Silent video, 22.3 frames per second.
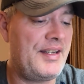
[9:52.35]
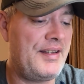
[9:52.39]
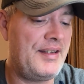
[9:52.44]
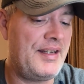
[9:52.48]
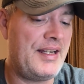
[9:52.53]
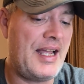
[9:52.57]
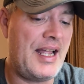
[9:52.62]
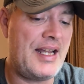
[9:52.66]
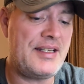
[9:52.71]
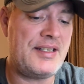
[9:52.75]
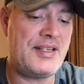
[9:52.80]

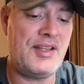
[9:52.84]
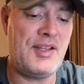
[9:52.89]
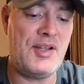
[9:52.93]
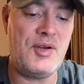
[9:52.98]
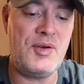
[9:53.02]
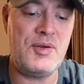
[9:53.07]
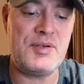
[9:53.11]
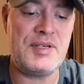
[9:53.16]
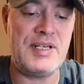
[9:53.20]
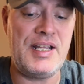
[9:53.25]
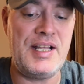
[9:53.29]
Got to the
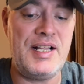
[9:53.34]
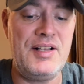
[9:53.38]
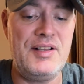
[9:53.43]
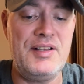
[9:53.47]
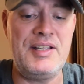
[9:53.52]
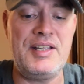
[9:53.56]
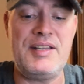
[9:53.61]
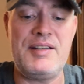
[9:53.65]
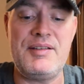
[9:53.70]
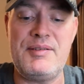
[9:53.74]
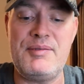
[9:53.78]
hotel,
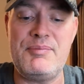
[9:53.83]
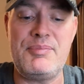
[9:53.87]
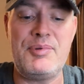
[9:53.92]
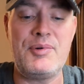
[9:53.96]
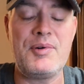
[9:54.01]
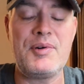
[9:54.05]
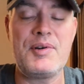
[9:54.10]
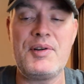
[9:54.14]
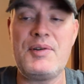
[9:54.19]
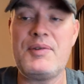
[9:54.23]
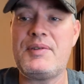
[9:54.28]
in the
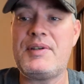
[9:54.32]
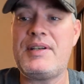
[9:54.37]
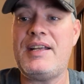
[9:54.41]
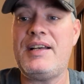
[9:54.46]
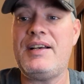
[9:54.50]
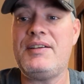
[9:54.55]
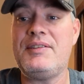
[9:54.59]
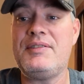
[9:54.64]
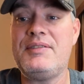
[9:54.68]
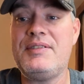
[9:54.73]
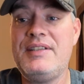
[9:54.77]
poor
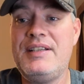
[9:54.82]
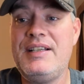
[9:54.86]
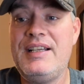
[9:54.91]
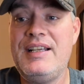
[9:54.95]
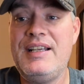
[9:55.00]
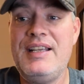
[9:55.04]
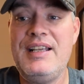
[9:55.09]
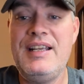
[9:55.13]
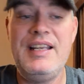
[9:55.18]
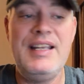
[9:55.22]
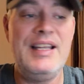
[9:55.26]
hotel
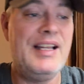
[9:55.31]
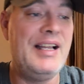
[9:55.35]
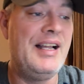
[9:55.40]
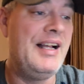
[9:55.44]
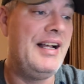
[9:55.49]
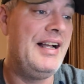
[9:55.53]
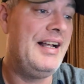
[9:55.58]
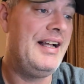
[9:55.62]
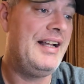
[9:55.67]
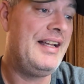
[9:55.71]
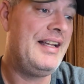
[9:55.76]

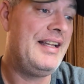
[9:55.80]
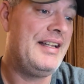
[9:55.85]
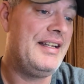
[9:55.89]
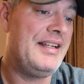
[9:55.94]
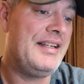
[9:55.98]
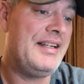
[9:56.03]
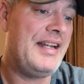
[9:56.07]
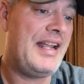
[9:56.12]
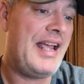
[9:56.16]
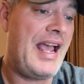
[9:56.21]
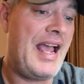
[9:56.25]
uh,
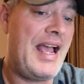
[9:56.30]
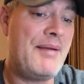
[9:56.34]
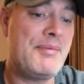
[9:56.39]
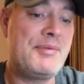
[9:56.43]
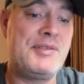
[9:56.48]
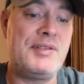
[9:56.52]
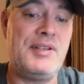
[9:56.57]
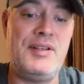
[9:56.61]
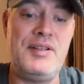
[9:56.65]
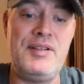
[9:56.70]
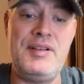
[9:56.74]
had
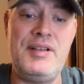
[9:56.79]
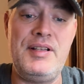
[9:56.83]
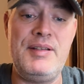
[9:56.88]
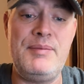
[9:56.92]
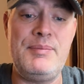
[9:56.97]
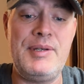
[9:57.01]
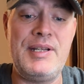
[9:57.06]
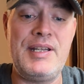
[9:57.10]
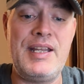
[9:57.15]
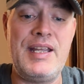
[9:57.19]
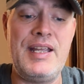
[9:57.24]
absolutely
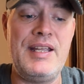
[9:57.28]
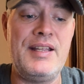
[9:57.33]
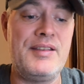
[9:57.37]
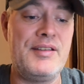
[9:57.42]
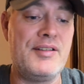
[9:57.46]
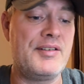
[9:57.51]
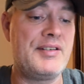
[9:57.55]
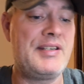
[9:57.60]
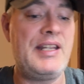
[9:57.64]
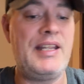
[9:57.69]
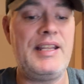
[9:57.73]
been getting
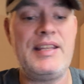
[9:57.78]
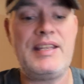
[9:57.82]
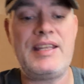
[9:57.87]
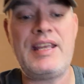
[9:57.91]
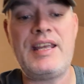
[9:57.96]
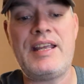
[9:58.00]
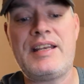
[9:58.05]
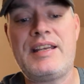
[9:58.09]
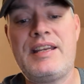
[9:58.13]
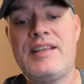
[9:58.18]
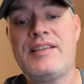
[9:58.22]
their teeth
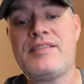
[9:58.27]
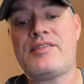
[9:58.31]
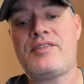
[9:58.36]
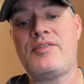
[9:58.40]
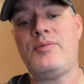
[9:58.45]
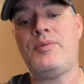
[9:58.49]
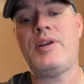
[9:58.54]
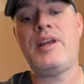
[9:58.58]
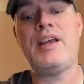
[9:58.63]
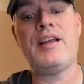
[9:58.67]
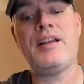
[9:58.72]
kicked in, so
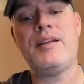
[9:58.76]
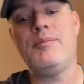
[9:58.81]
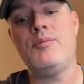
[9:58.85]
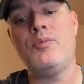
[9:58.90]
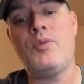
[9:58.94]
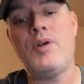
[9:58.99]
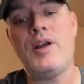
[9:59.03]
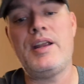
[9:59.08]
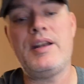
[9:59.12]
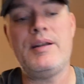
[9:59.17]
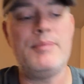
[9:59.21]
we had to
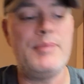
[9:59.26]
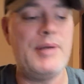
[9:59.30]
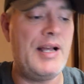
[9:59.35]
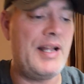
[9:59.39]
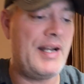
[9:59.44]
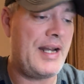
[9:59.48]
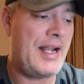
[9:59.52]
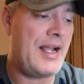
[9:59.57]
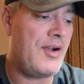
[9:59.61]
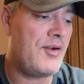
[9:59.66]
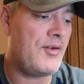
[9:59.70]
wait about
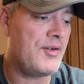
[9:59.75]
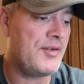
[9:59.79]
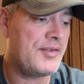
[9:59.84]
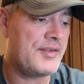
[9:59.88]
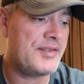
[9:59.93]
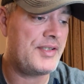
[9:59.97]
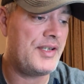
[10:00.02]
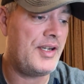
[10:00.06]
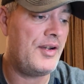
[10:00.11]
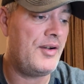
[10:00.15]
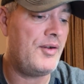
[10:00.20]
an hour or
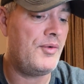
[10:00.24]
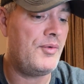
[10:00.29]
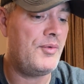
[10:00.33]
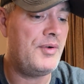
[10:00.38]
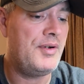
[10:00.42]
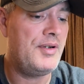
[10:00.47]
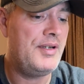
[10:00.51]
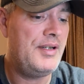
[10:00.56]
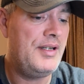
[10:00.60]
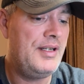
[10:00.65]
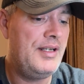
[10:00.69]
so
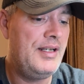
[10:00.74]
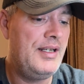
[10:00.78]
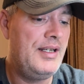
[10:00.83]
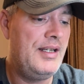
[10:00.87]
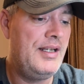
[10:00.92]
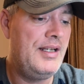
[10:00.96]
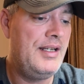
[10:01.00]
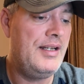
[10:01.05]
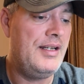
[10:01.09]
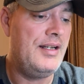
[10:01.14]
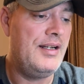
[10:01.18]

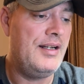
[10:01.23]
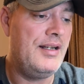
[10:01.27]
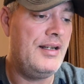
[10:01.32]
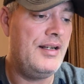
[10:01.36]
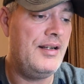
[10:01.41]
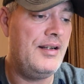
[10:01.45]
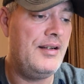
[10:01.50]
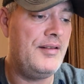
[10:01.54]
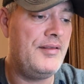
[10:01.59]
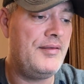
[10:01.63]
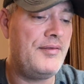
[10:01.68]

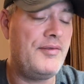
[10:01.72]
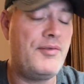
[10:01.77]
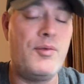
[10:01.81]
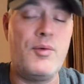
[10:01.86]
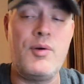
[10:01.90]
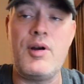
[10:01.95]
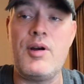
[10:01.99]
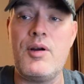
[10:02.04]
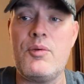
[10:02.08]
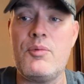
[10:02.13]
uh, for our